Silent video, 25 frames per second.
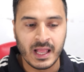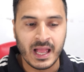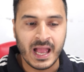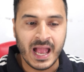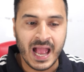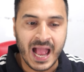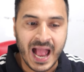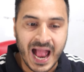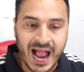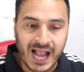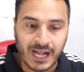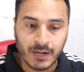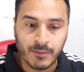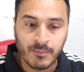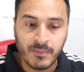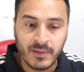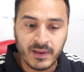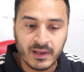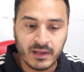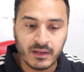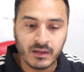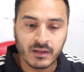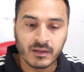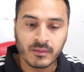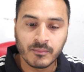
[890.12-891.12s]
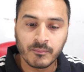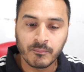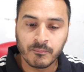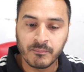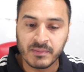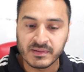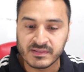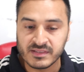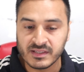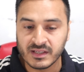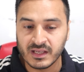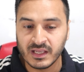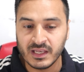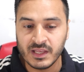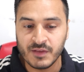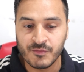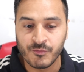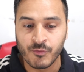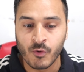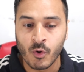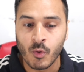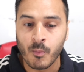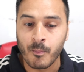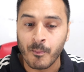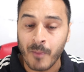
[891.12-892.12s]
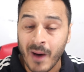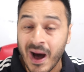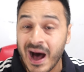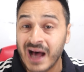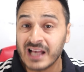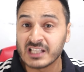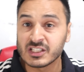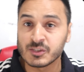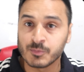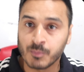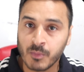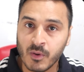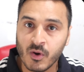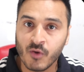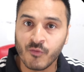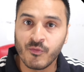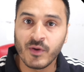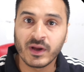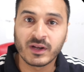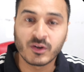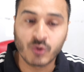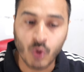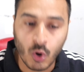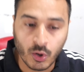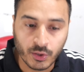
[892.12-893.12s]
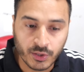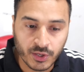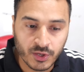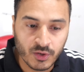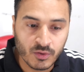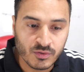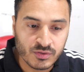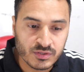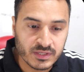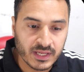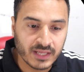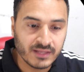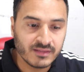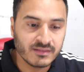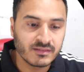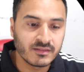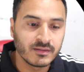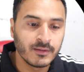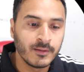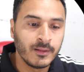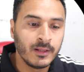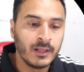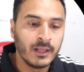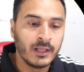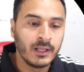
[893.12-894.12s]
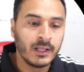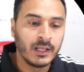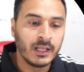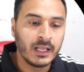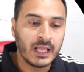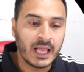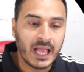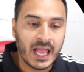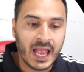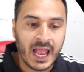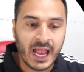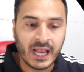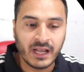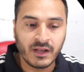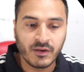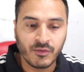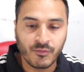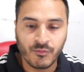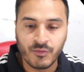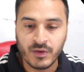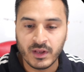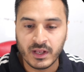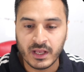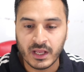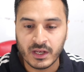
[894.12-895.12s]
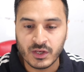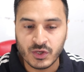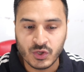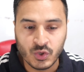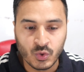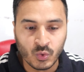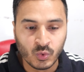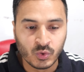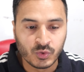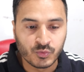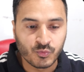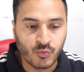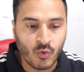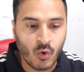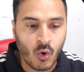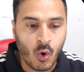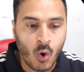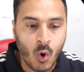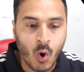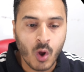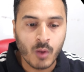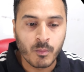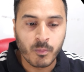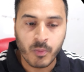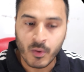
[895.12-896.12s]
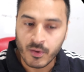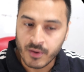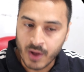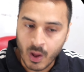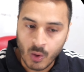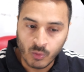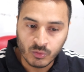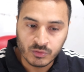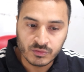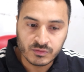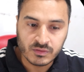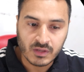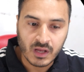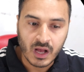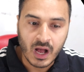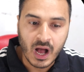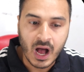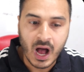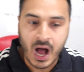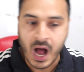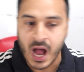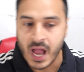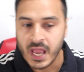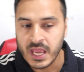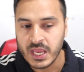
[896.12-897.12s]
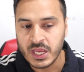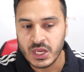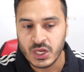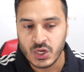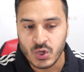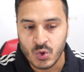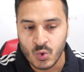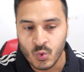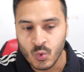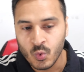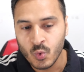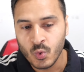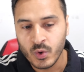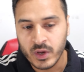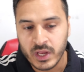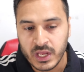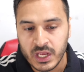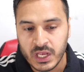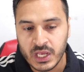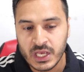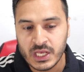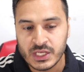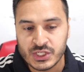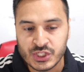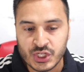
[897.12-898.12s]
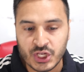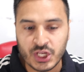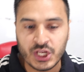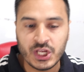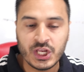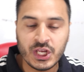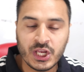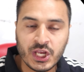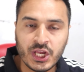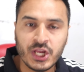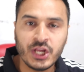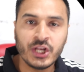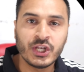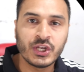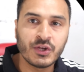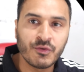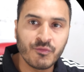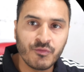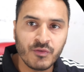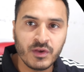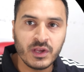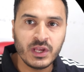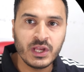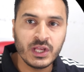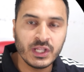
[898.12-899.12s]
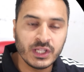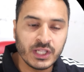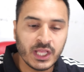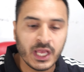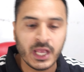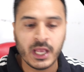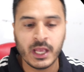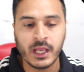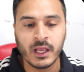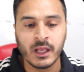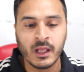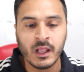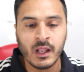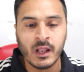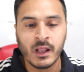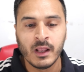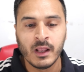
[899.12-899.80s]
Had been, basically for past perfect continuous tense, and we can use for all pronouns I, you, he, she, it, we, they.